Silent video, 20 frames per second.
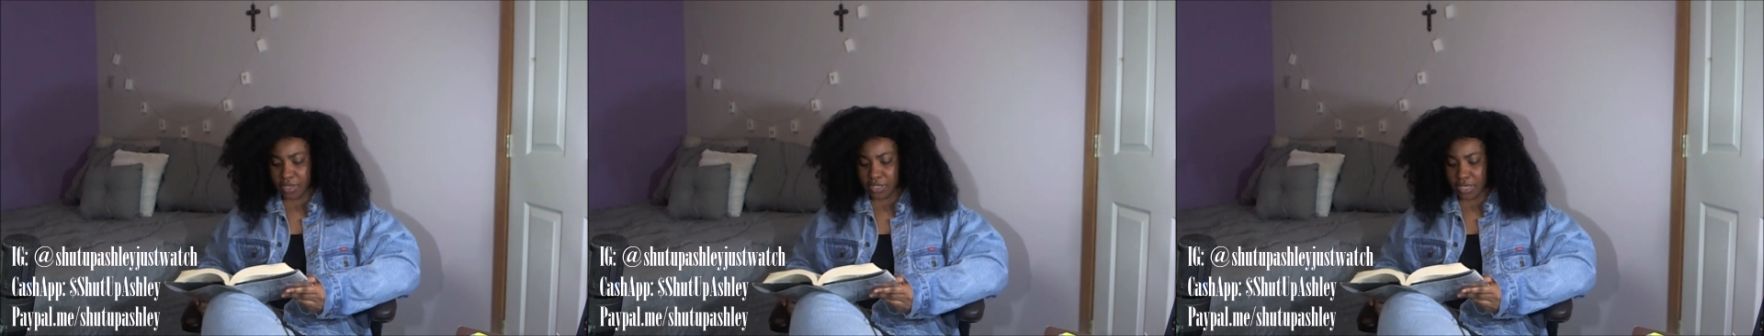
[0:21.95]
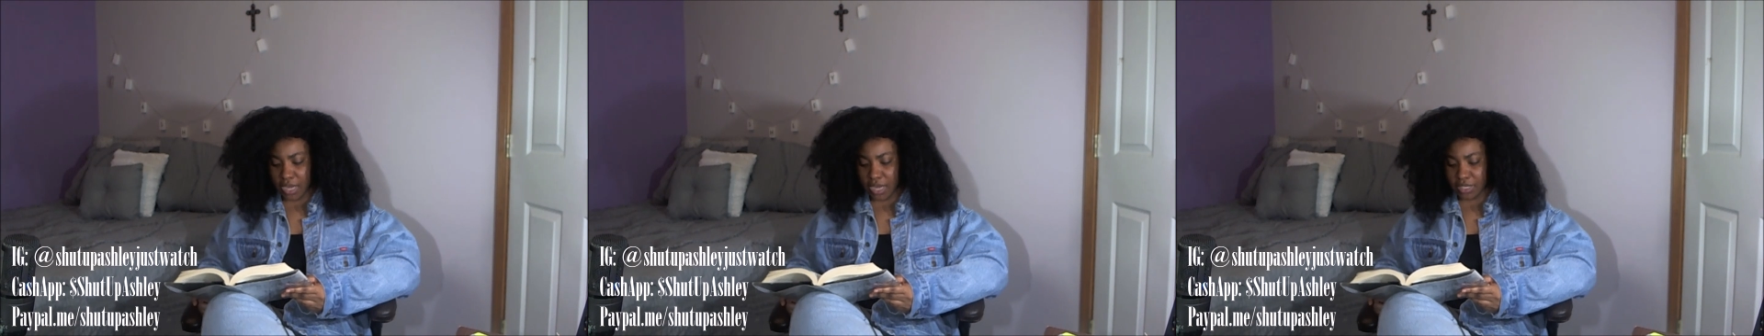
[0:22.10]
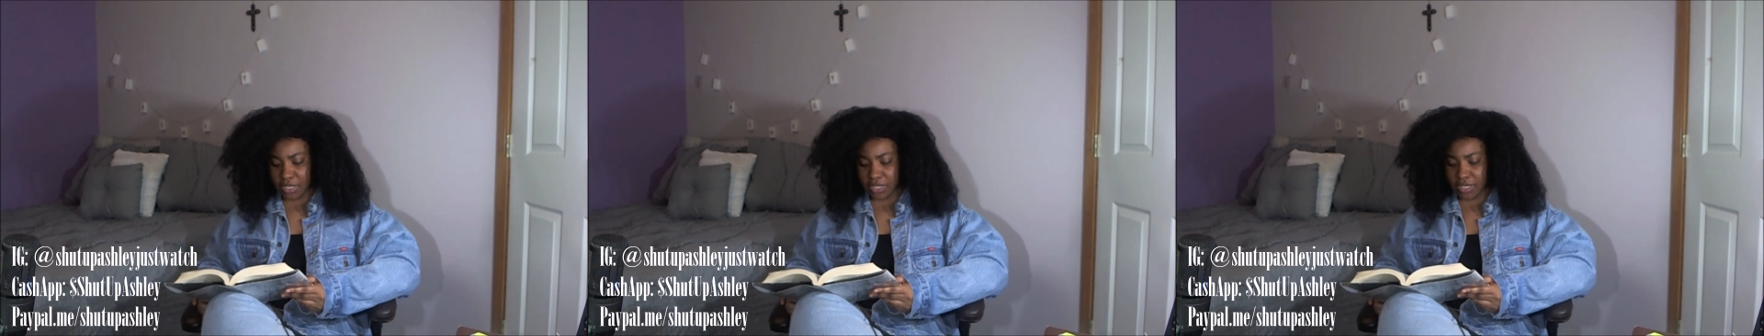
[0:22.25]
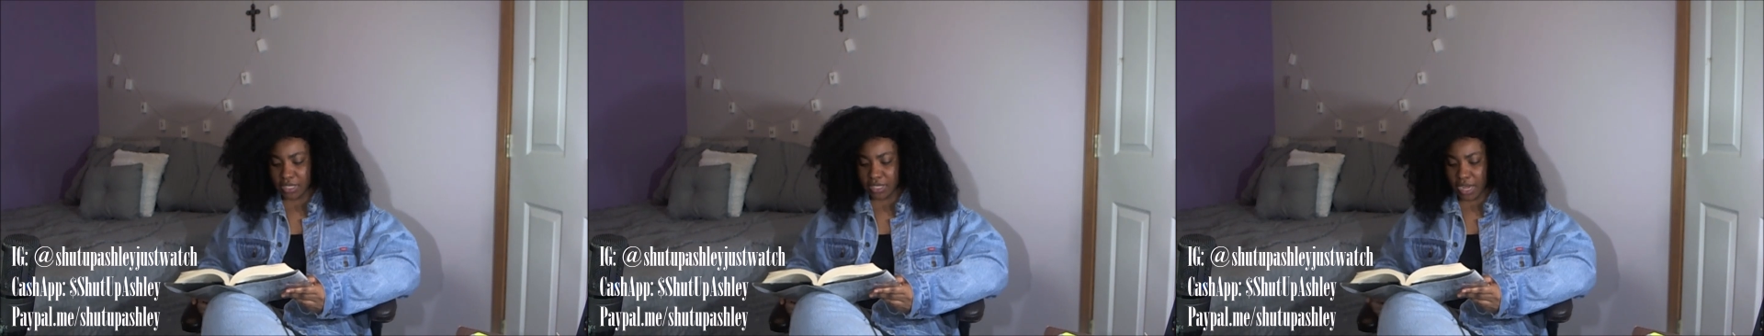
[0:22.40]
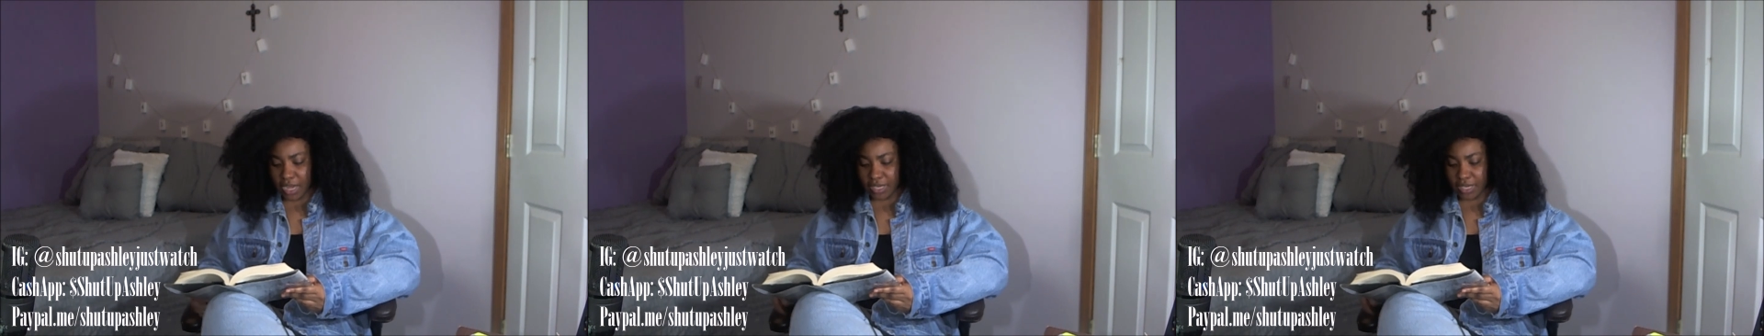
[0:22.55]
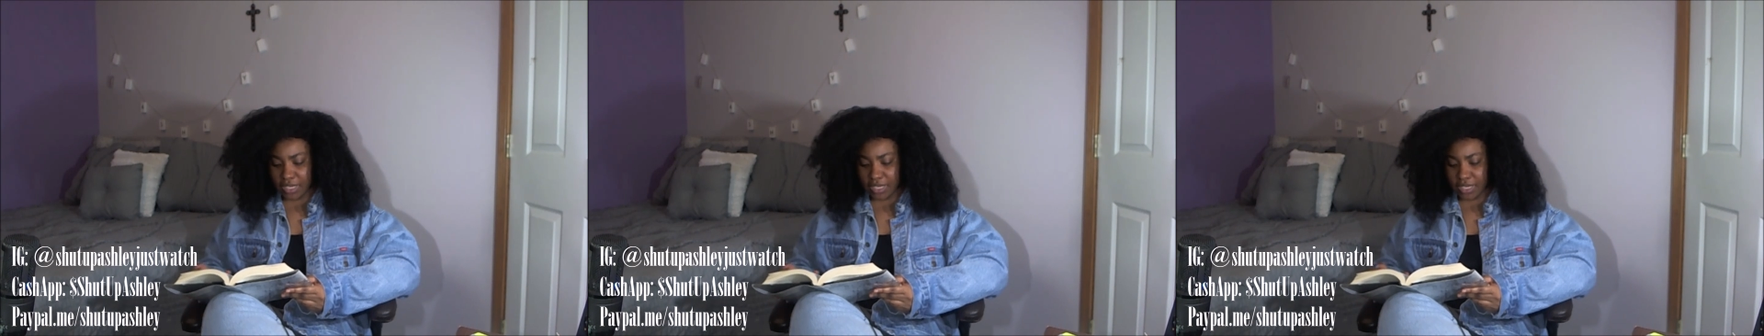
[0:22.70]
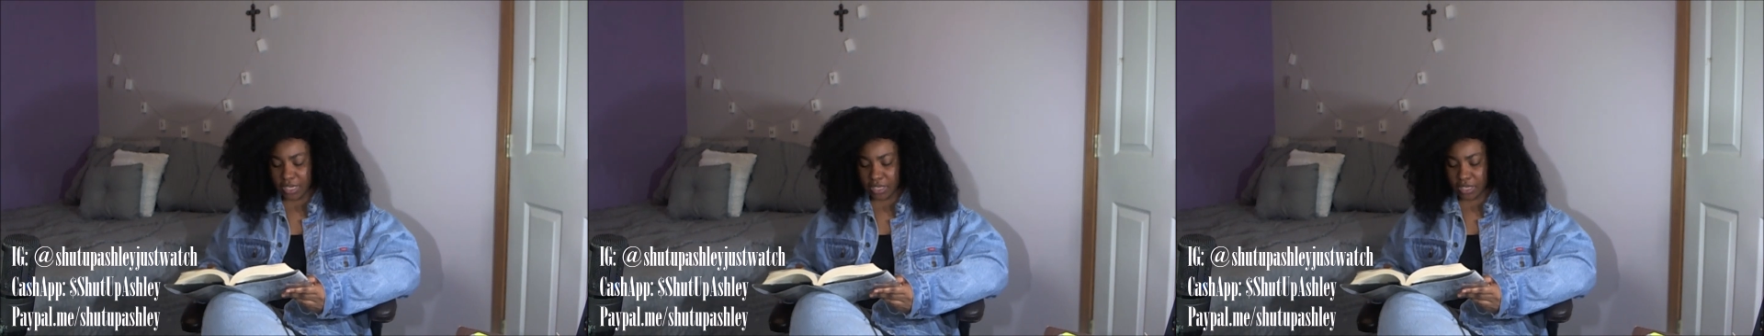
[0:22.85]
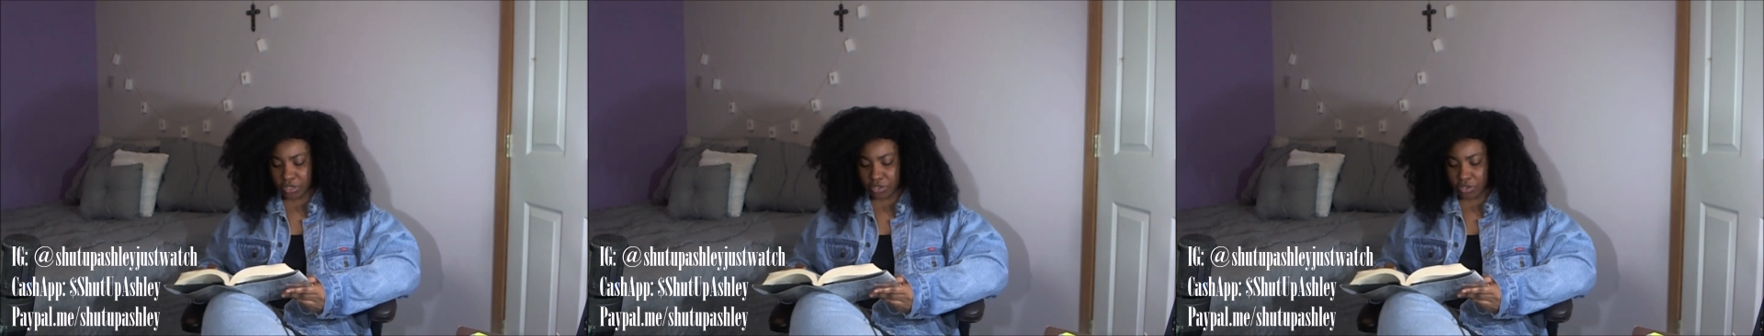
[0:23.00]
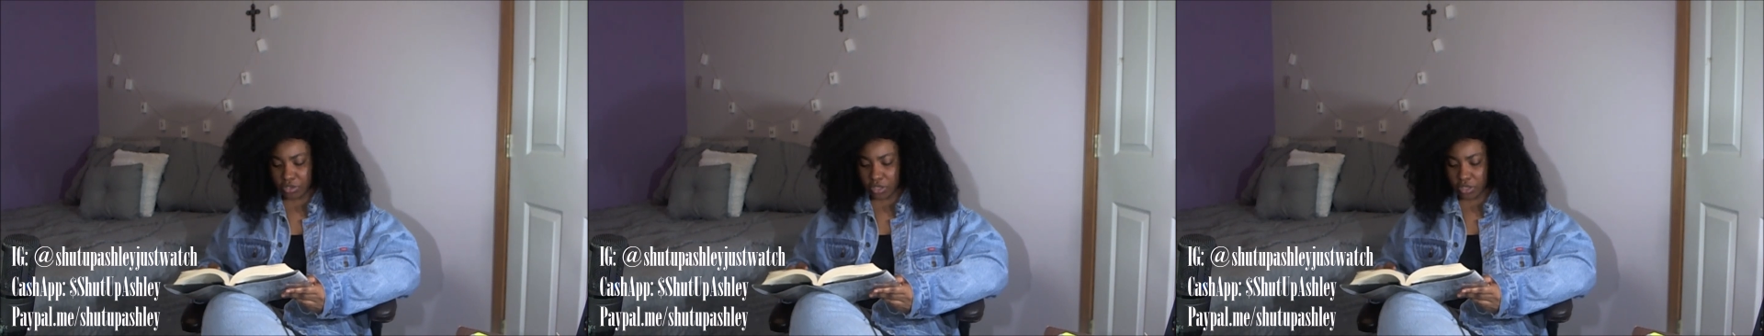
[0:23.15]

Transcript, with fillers: his 1996